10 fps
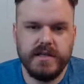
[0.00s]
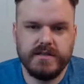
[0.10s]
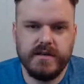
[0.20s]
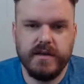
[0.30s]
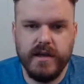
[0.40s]
it's
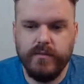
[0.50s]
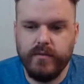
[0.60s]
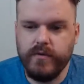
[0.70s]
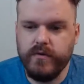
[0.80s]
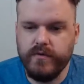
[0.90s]
going to get
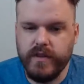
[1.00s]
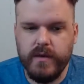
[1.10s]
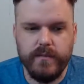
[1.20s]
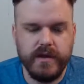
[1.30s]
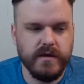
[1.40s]
brutal for
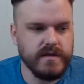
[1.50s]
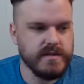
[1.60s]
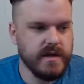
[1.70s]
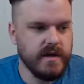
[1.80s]
them because